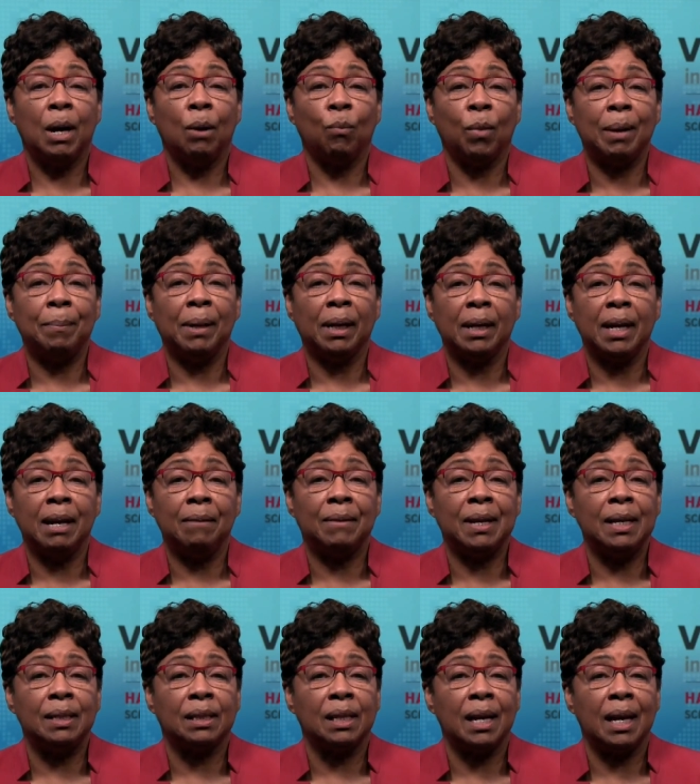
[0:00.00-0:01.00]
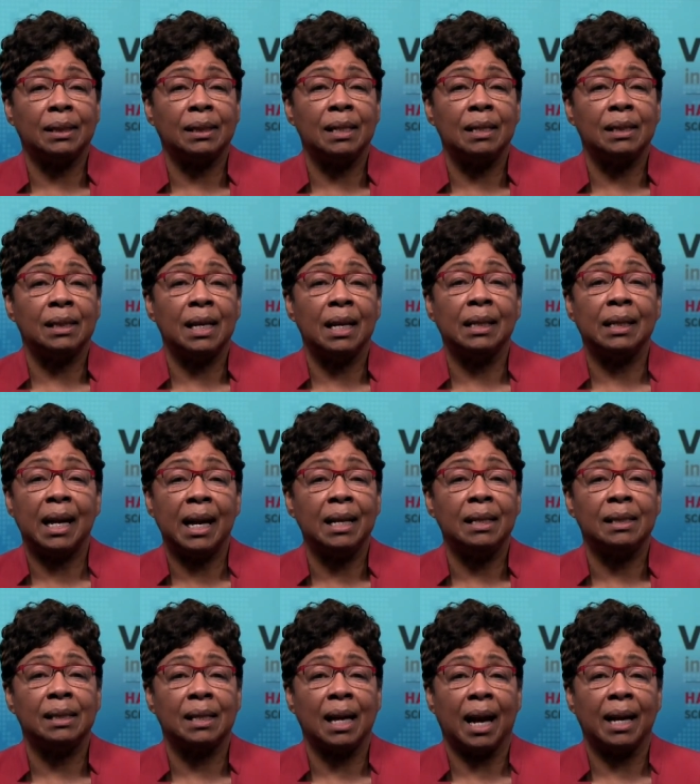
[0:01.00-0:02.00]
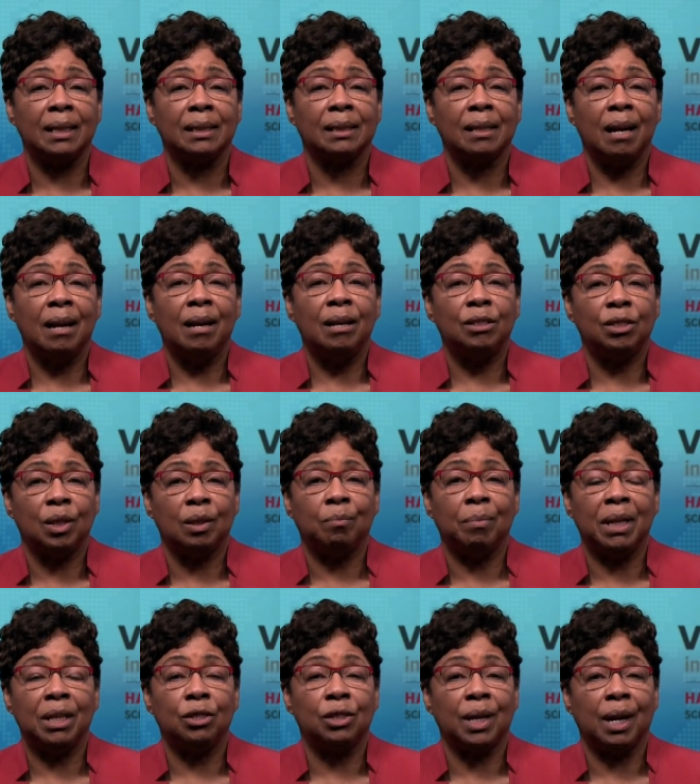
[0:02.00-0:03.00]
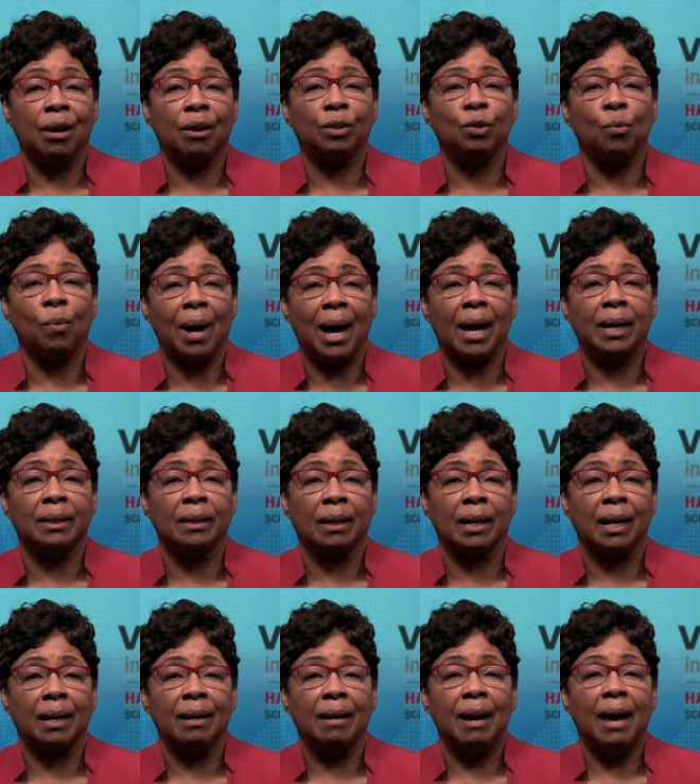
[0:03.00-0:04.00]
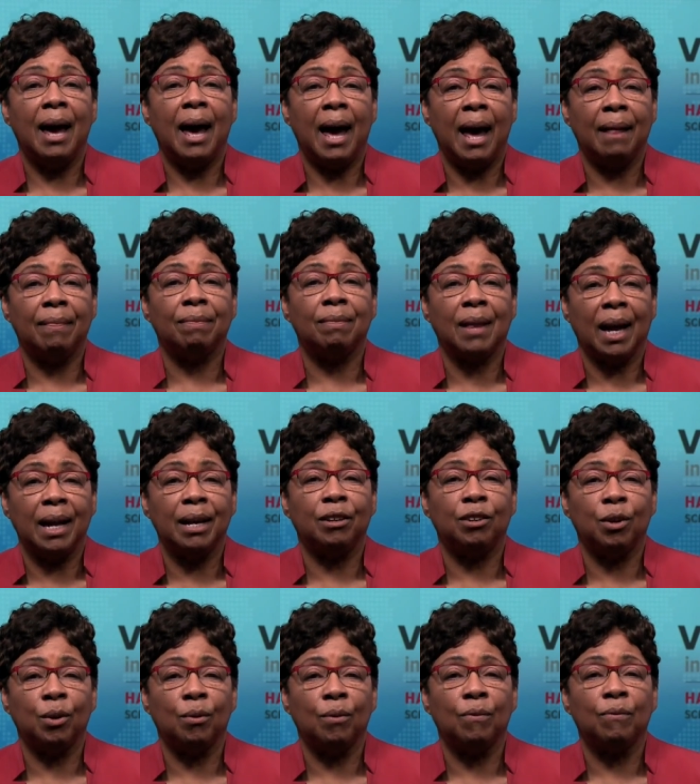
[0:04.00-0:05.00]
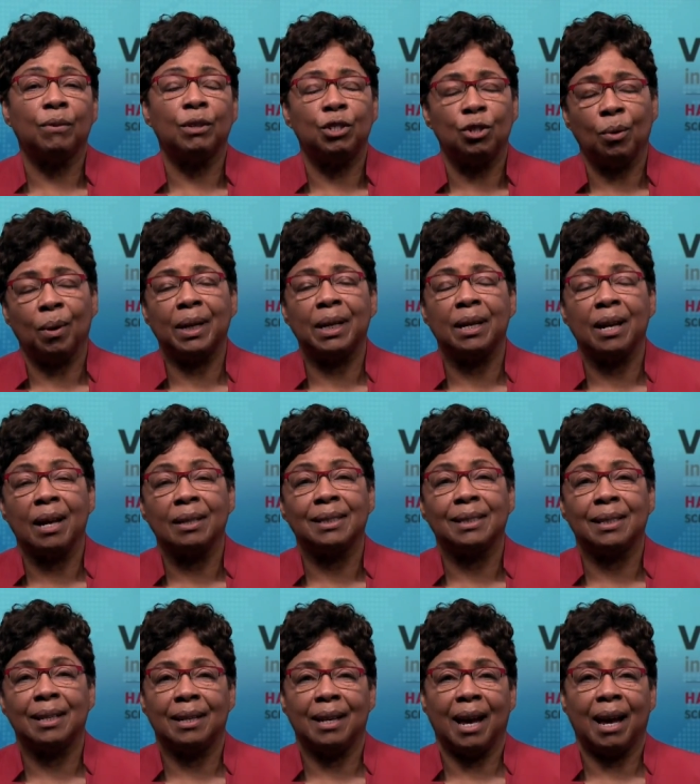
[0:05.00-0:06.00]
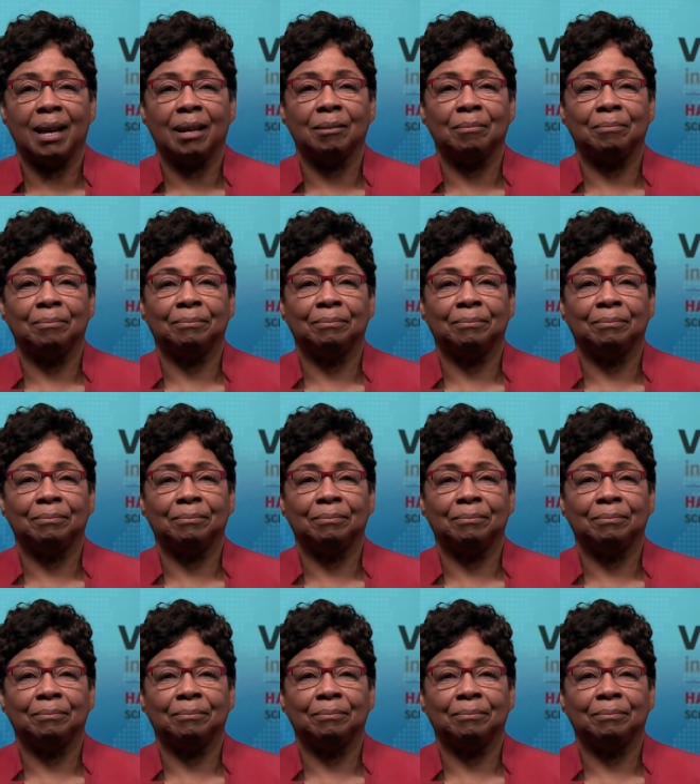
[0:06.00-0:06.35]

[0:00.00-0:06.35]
We believe these lessons and insights should be shared widely, and thank you for joining us today.